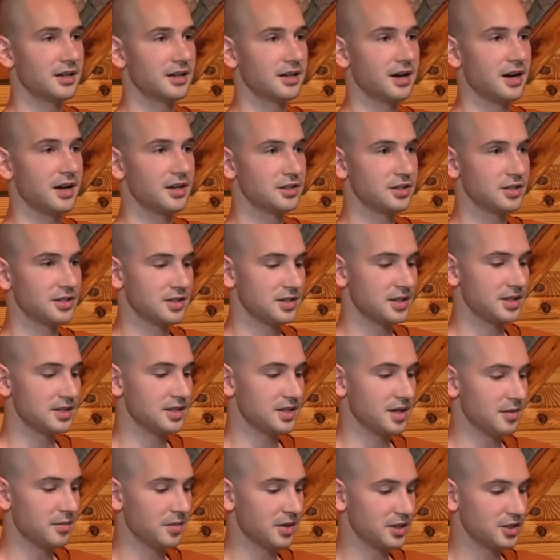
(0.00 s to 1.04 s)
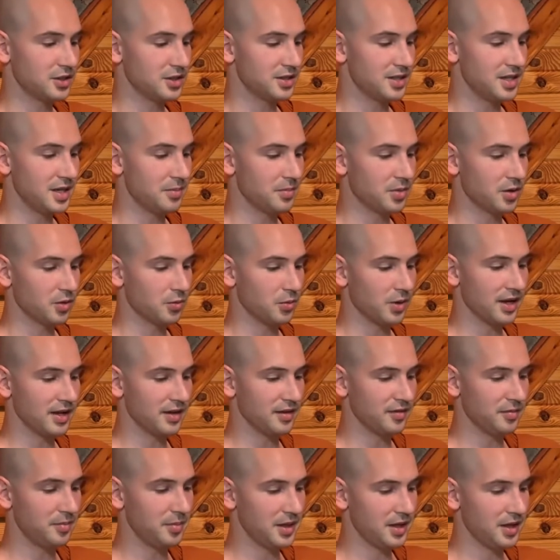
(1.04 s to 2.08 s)
consciousness and a much deeper way
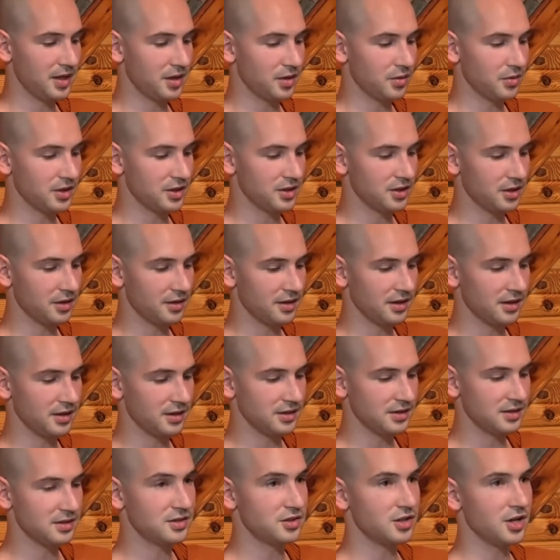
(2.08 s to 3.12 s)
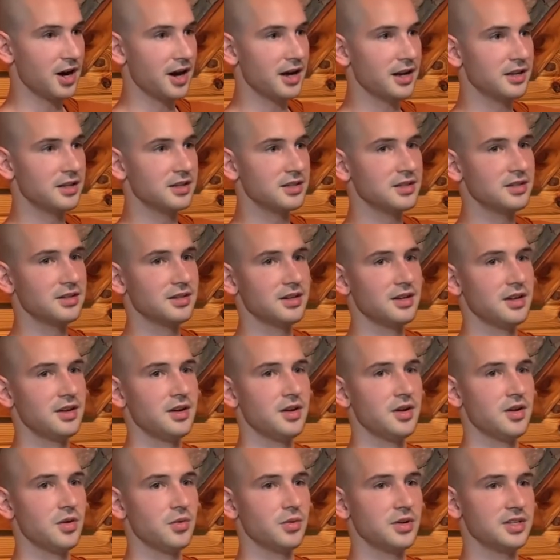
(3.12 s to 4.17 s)
of being, which are these jhanas,
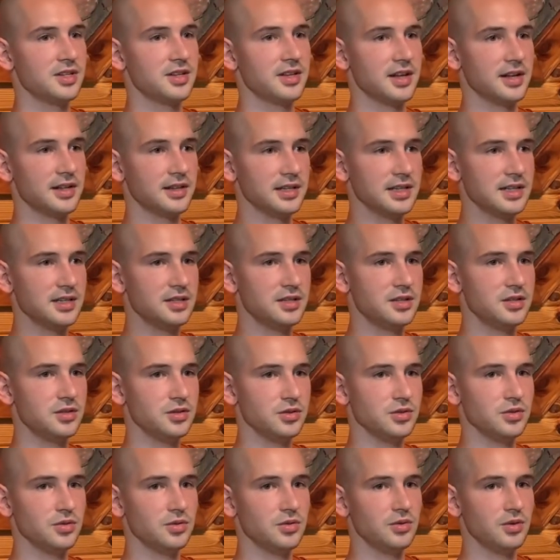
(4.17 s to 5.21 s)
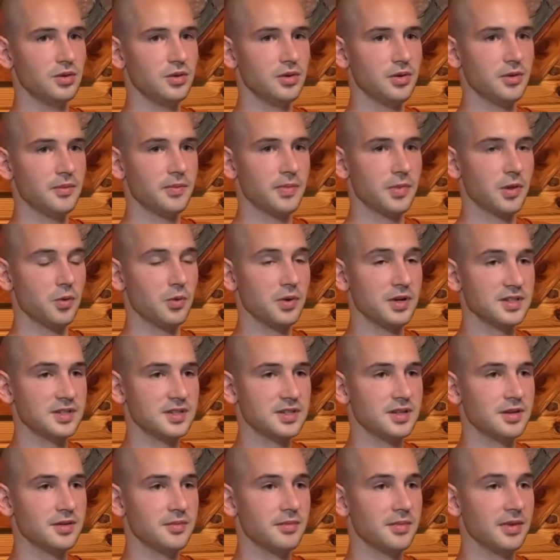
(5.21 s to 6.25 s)
which then lead to
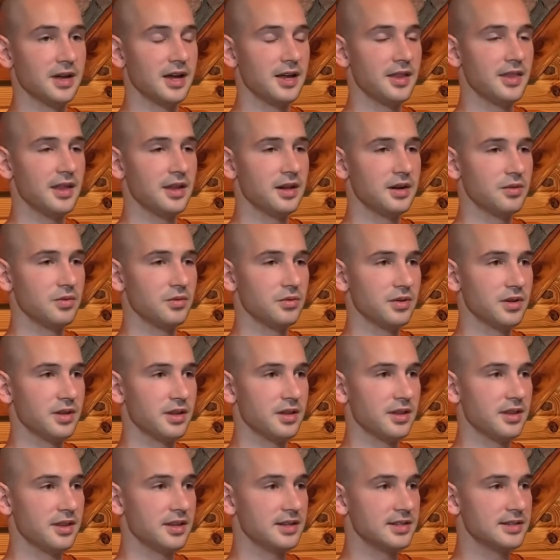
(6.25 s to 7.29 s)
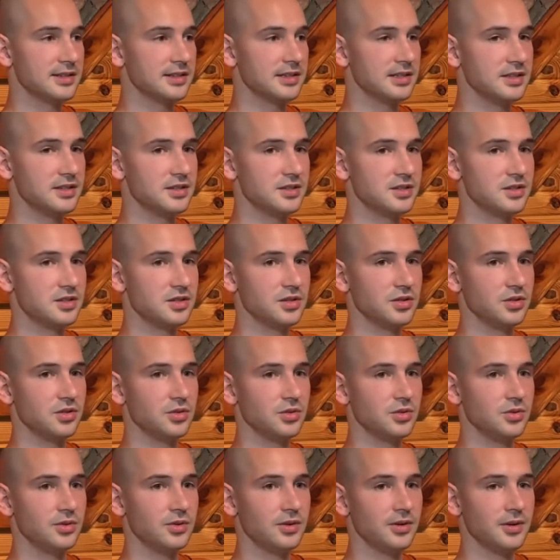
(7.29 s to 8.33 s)
wisdom, and then this leads
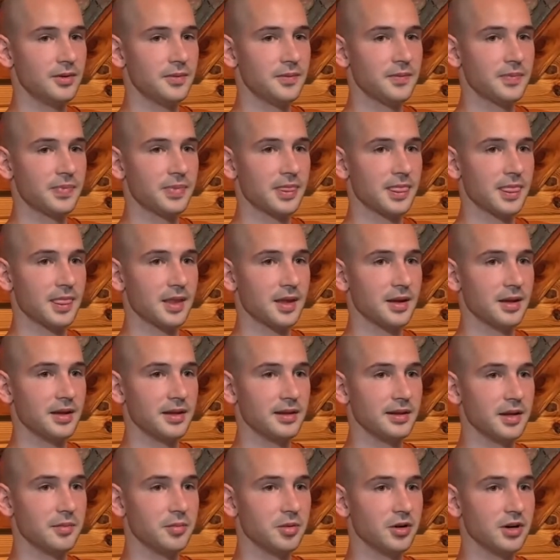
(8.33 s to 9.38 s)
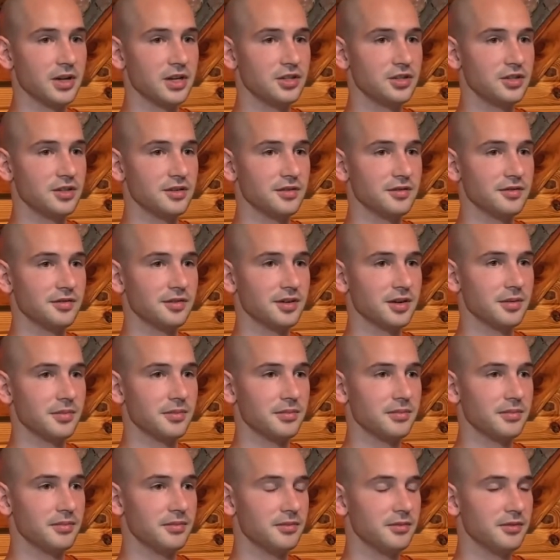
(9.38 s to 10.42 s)
to liberation
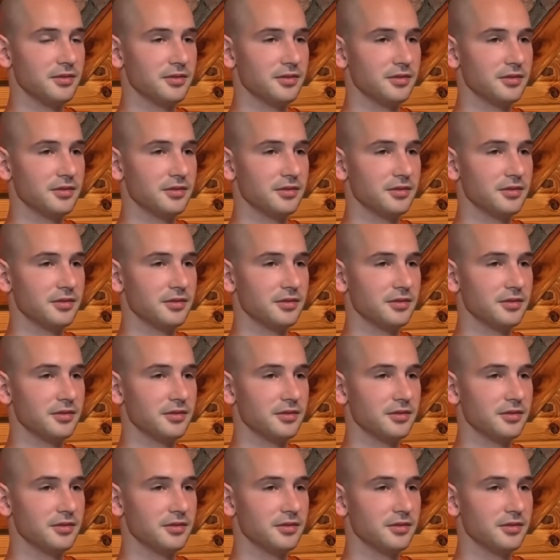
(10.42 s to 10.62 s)
from